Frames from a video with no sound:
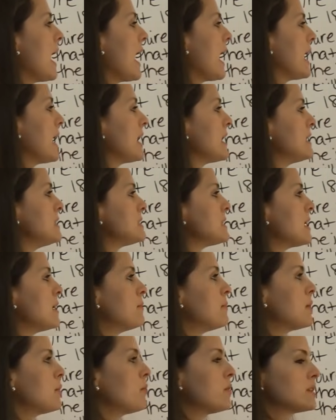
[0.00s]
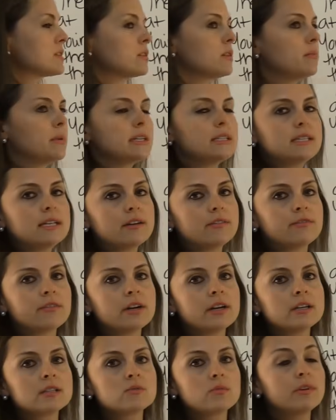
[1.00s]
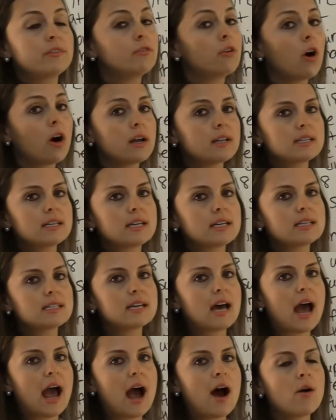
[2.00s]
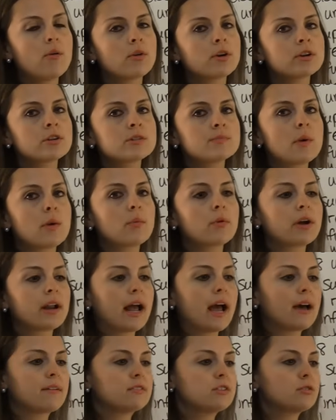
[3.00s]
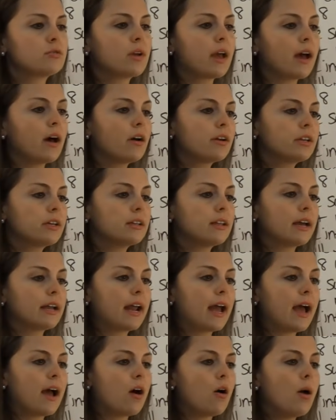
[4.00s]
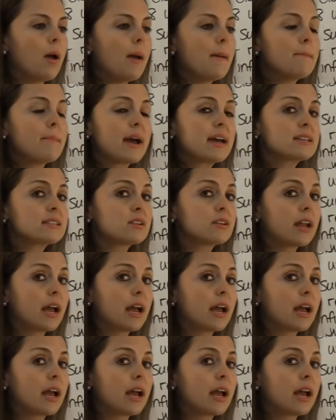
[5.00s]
And, um, but what's going to be different is we've got to get to hours, but we're going to have to calculate out, based